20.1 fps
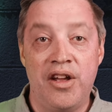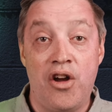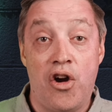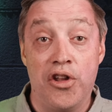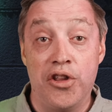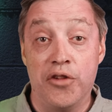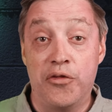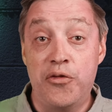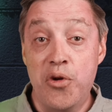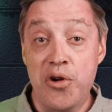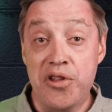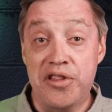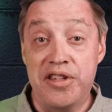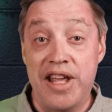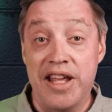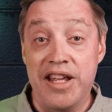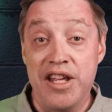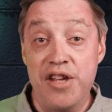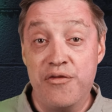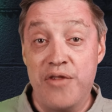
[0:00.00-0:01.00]
On the fourth
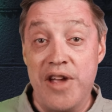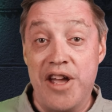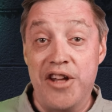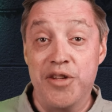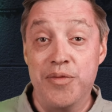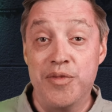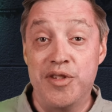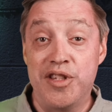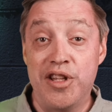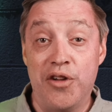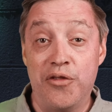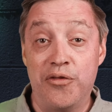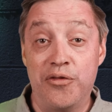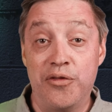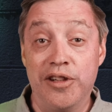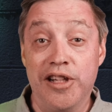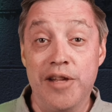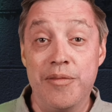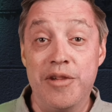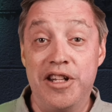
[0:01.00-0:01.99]
day, he found himself
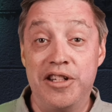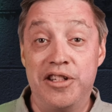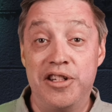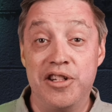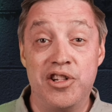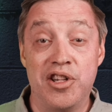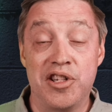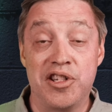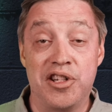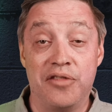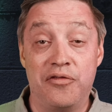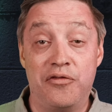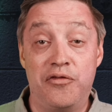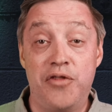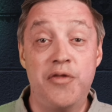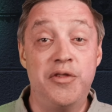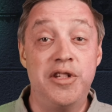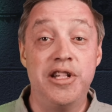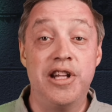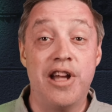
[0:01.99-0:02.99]
limited to just
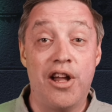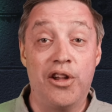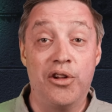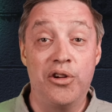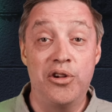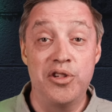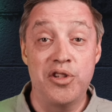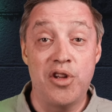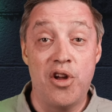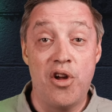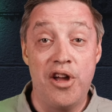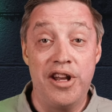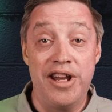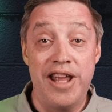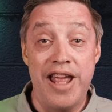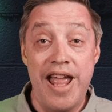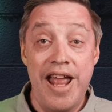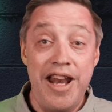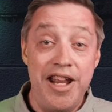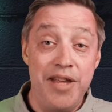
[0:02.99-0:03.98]
$50
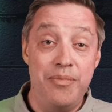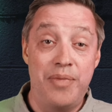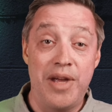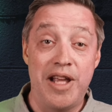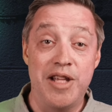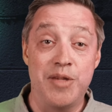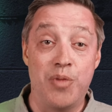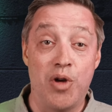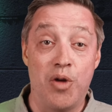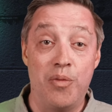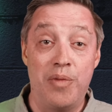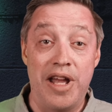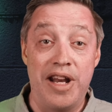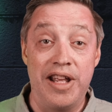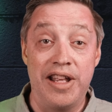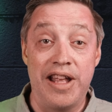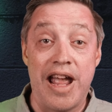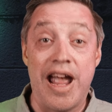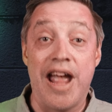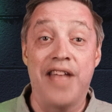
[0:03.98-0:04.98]
on any baseball
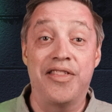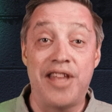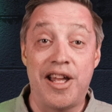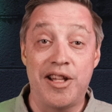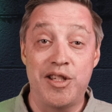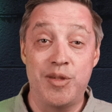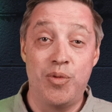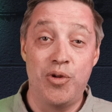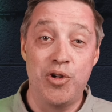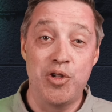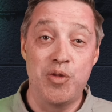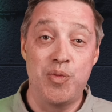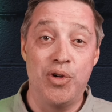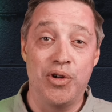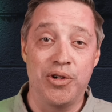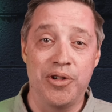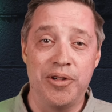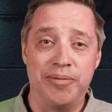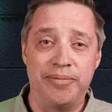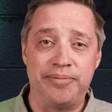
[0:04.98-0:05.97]
betting at that sports
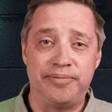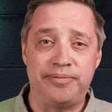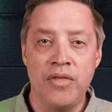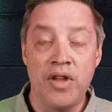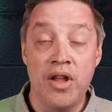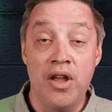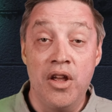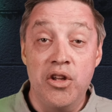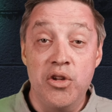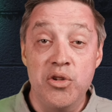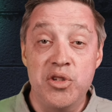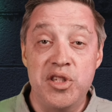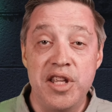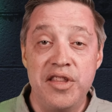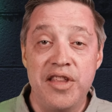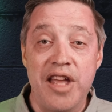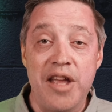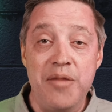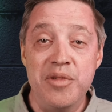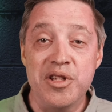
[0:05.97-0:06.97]
book. You
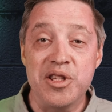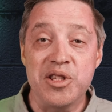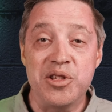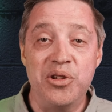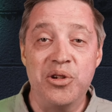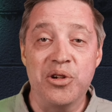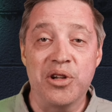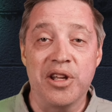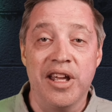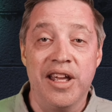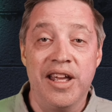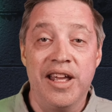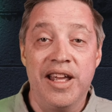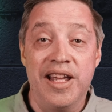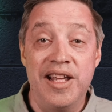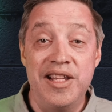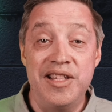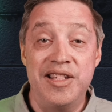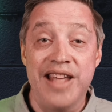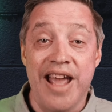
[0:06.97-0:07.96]
see, they mistook
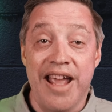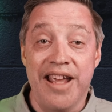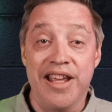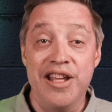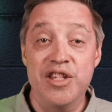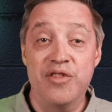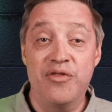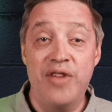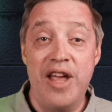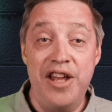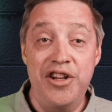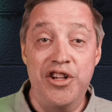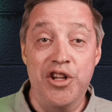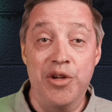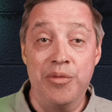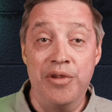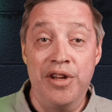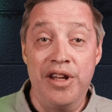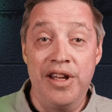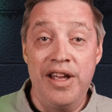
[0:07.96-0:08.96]
his Yankees
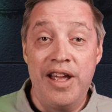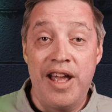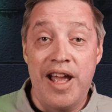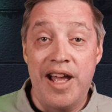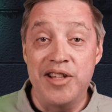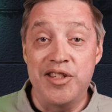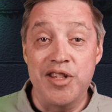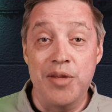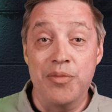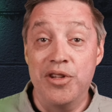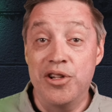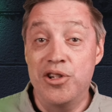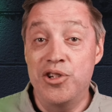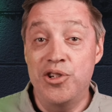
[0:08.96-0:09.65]
fandom as something